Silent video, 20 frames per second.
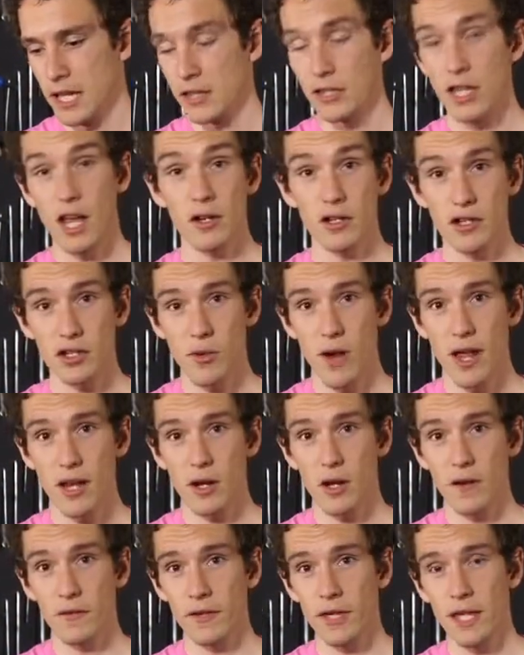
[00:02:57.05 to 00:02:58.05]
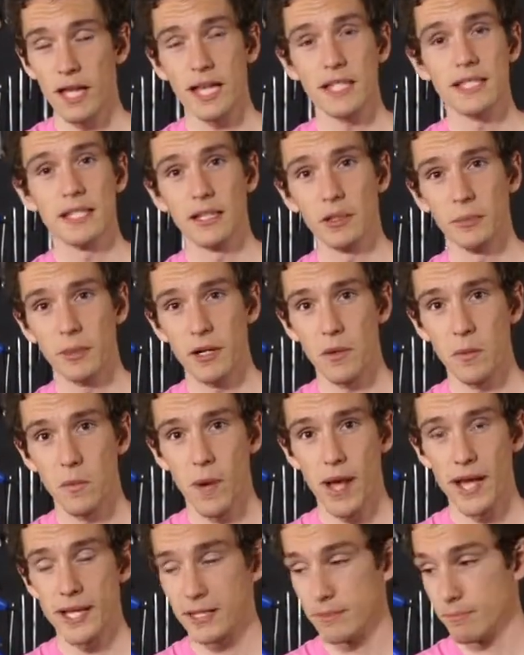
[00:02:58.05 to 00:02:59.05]
The only trade-off is a little bit of
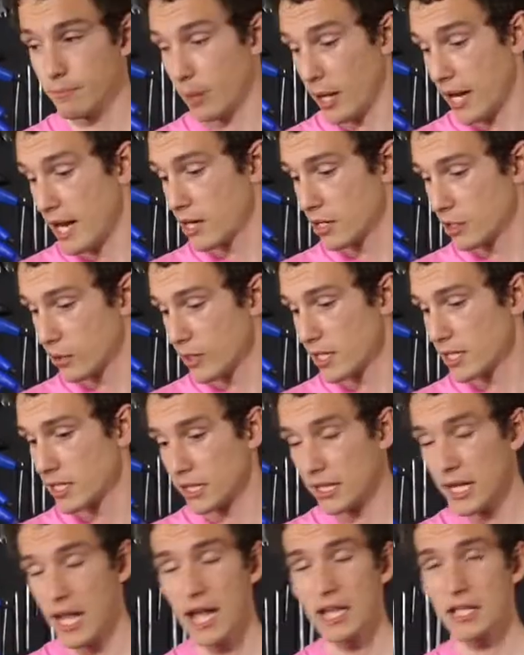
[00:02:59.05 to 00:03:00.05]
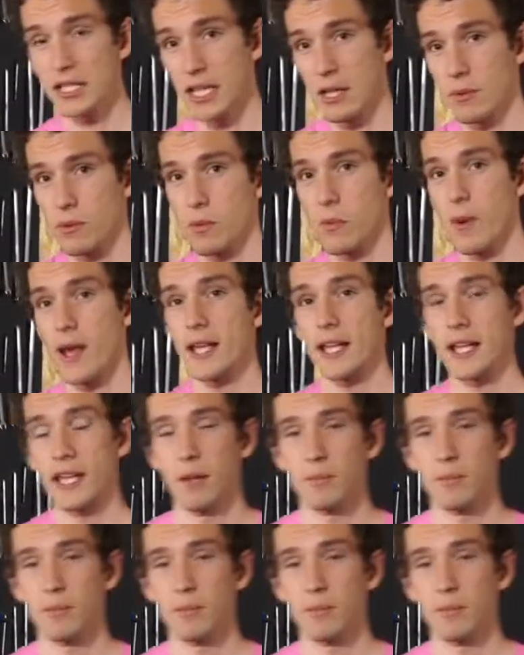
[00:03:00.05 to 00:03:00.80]
weight, but increasingly actually we're waking